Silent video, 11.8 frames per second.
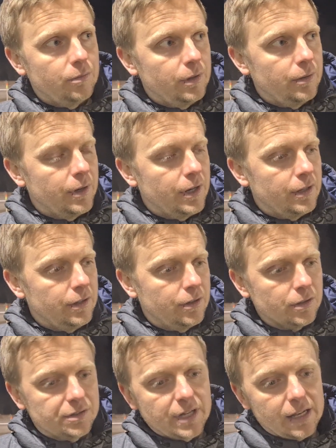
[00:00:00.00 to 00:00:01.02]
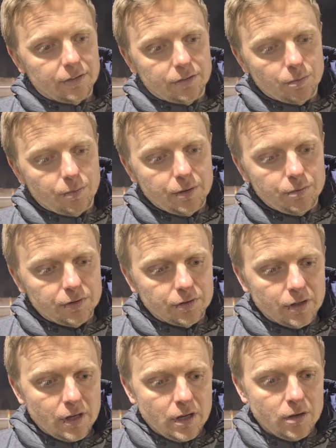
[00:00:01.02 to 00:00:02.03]
we were you could sense something was
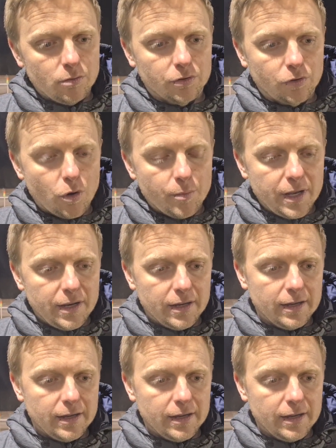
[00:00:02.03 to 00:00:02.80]
was coming.